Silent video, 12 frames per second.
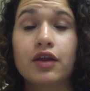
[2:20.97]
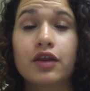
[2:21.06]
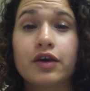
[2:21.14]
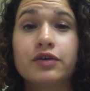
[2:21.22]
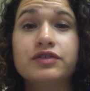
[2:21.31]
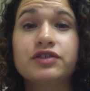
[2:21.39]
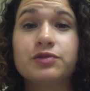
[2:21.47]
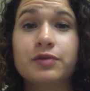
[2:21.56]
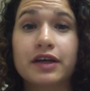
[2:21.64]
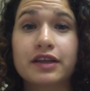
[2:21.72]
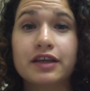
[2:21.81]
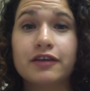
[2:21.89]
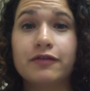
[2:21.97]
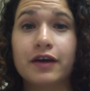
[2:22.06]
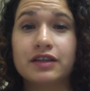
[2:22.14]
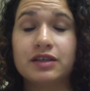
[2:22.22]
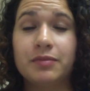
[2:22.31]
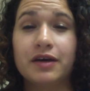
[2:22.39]
Those directly
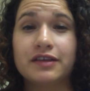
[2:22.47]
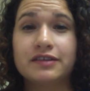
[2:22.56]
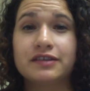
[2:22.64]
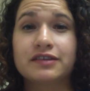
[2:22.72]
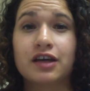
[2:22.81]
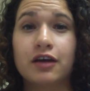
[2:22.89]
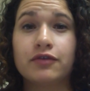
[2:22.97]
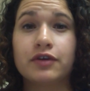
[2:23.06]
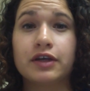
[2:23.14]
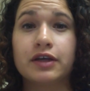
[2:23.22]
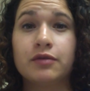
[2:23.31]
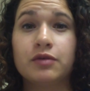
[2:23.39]
affected by this discovery